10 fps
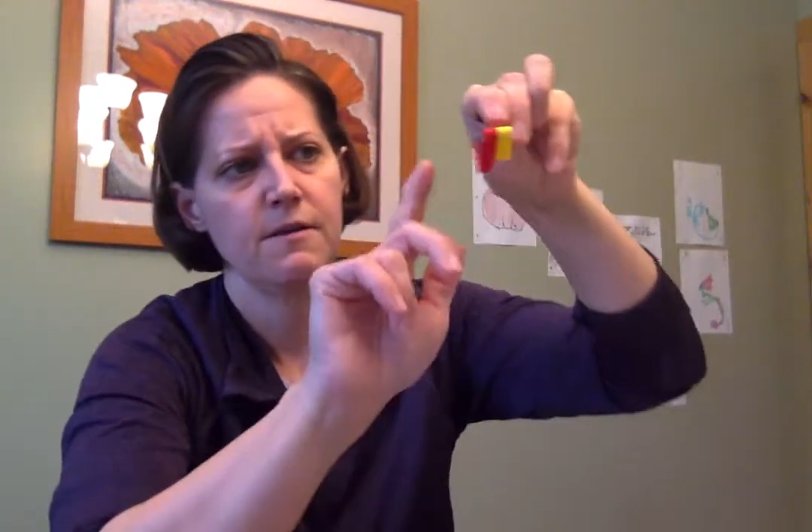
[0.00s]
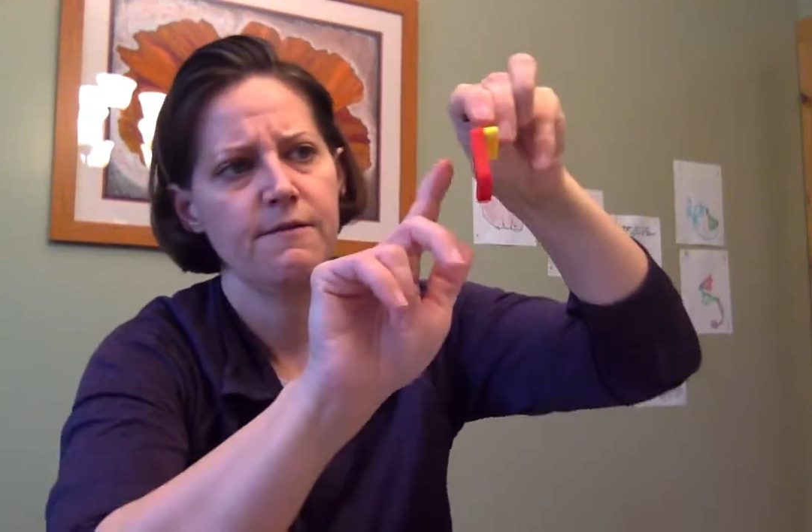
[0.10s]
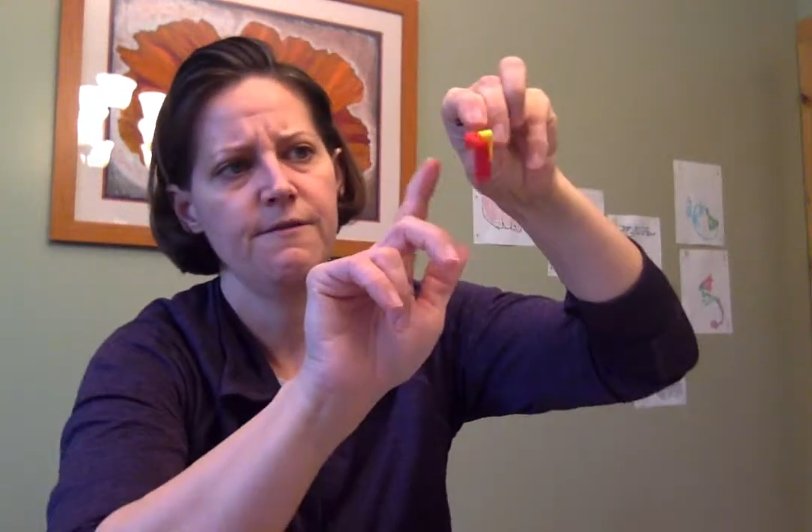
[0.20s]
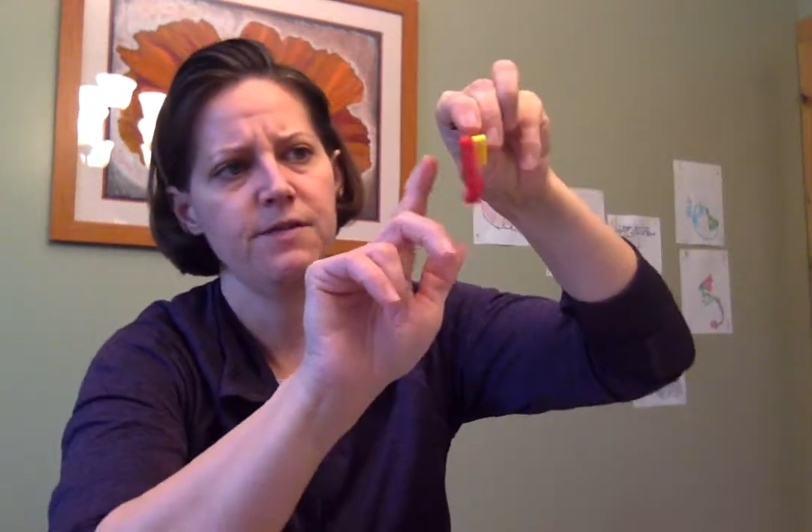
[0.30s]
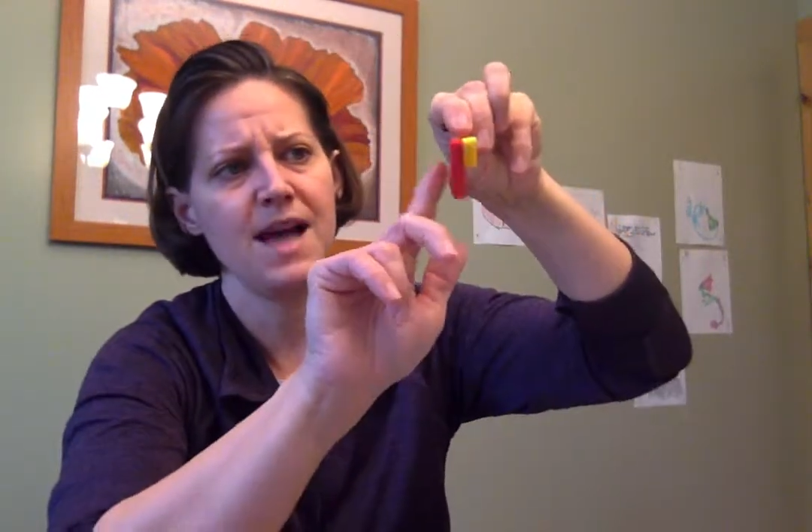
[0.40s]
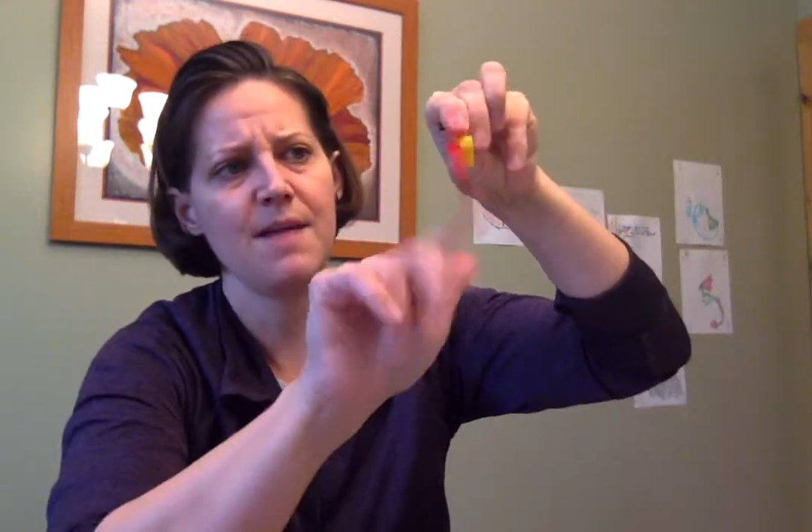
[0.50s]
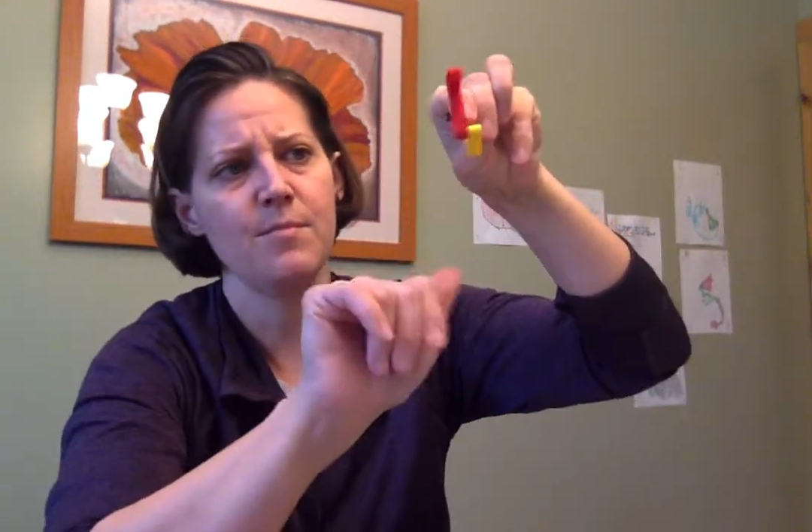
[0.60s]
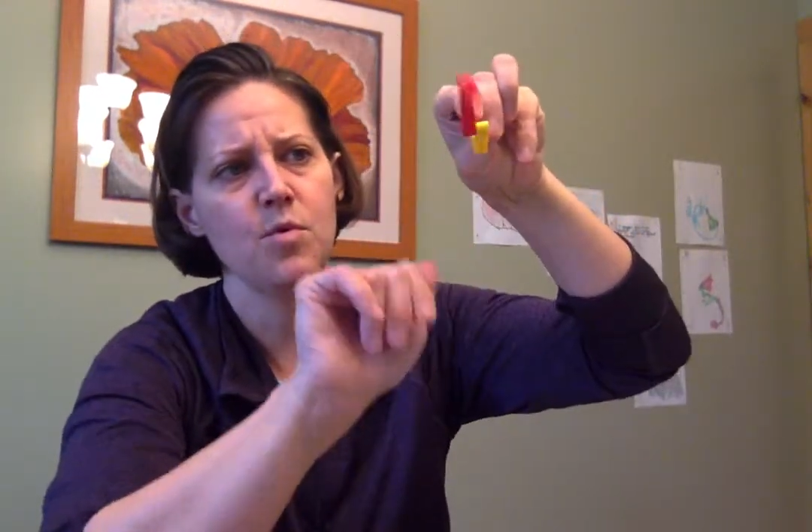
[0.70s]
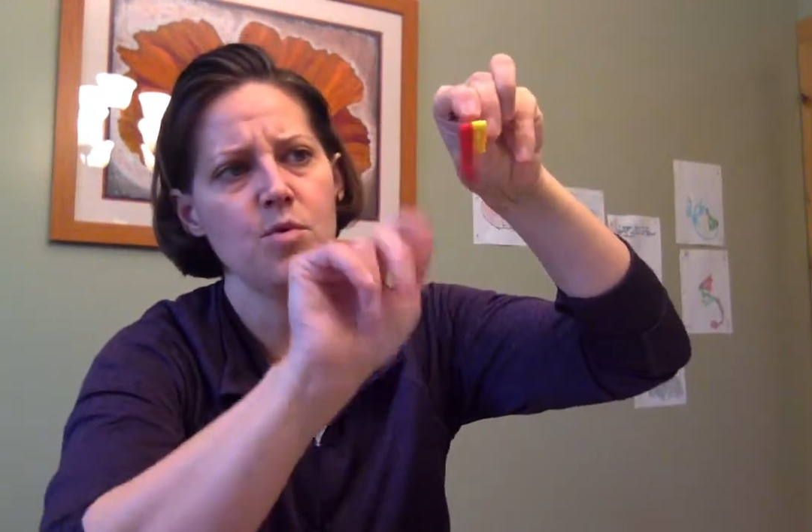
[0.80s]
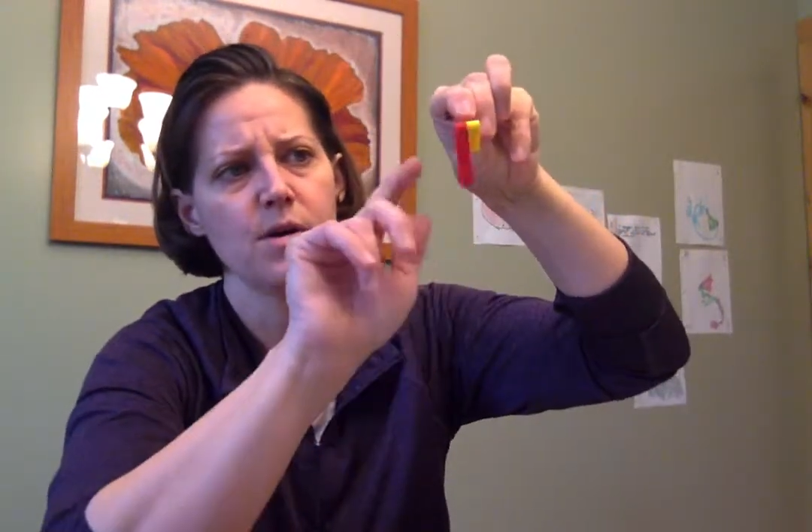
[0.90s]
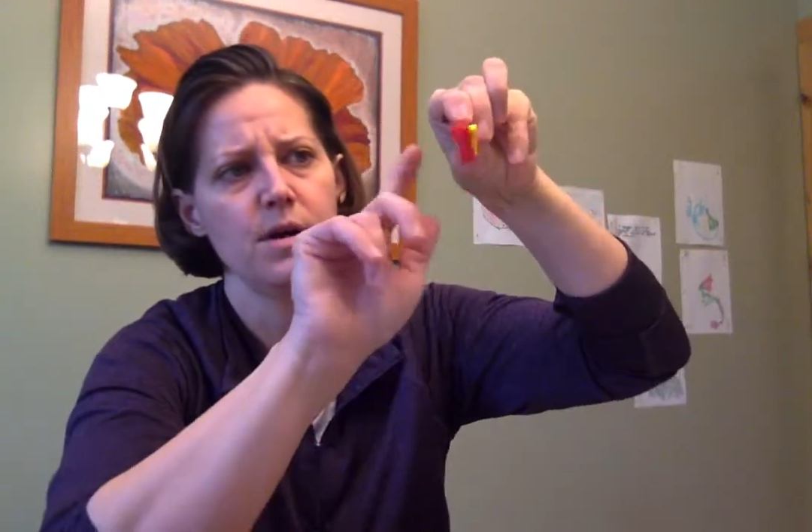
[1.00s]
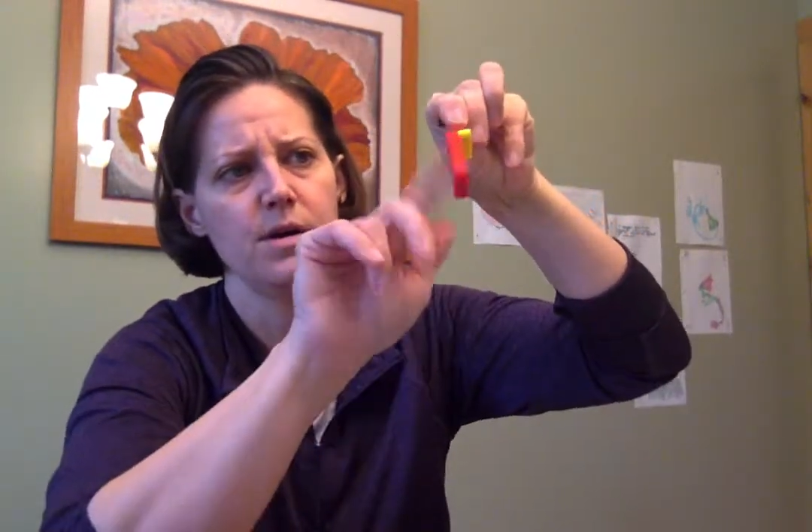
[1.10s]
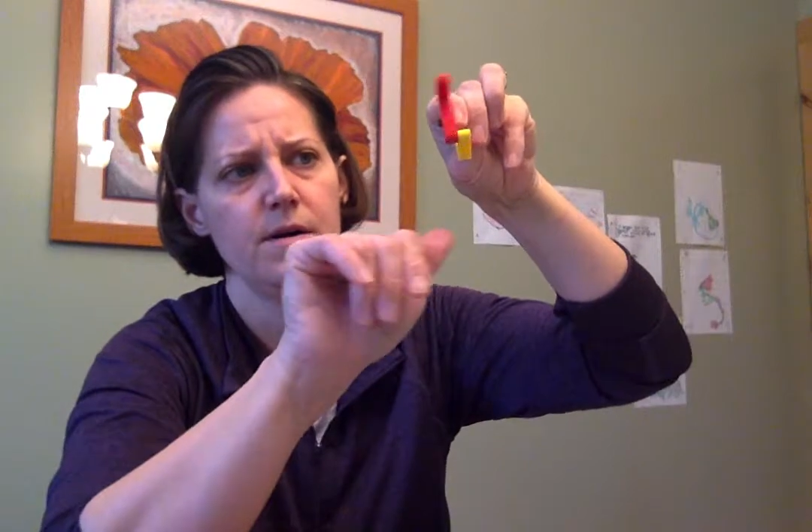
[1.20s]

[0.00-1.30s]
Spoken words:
flop more.